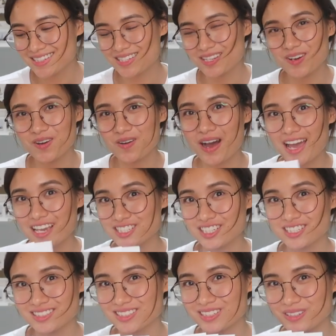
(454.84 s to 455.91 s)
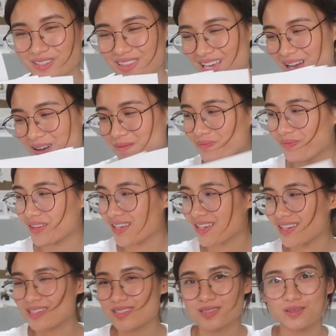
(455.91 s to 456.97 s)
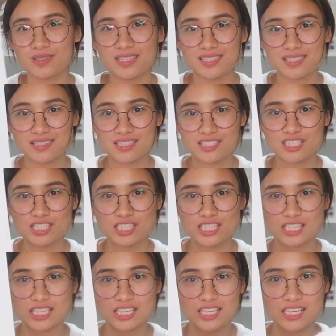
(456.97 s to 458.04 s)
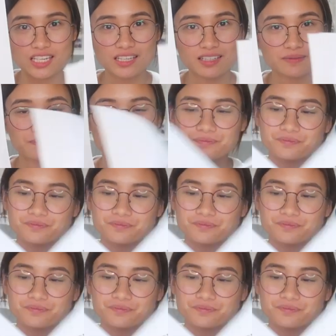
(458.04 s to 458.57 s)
so I just drew them. So this is the G.